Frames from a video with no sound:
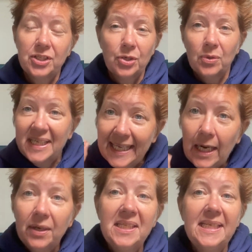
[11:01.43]
So get
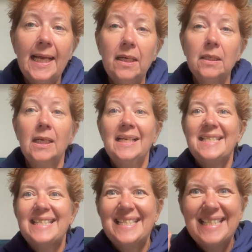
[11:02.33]
out of debt,
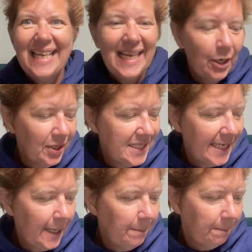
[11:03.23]
stay out of
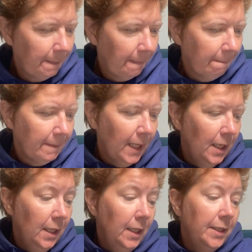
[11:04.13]
debt.
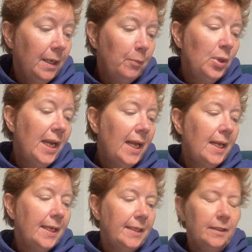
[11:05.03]
Number
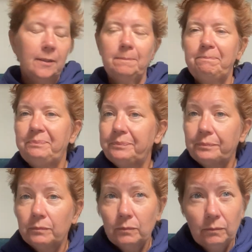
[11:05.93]
nine,
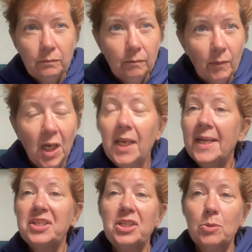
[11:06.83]

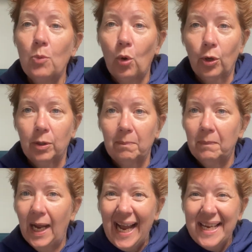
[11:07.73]
less is more.
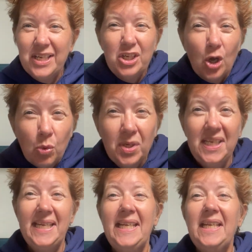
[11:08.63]
I don't
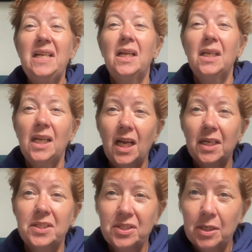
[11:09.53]
need a lot
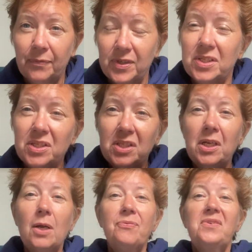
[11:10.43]
of stuff. The
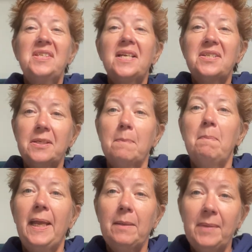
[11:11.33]
stuff doesn't
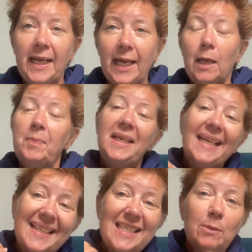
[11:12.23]
make me happy.
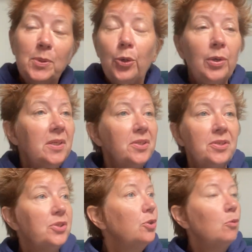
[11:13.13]

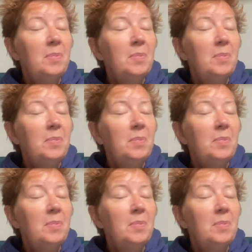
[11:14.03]
Experiences do.